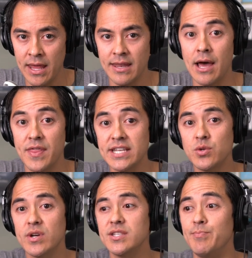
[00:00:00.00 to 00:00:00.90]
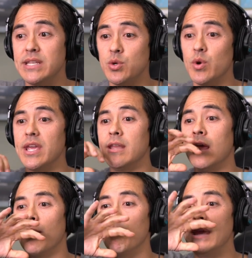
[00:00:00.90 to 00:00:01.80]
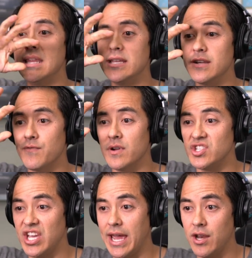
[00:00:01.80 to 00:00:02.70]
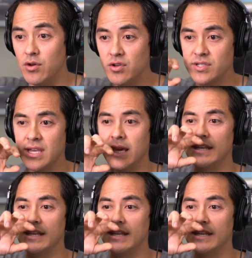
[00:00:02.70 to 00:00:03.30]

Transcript: Now, this was between many different channels,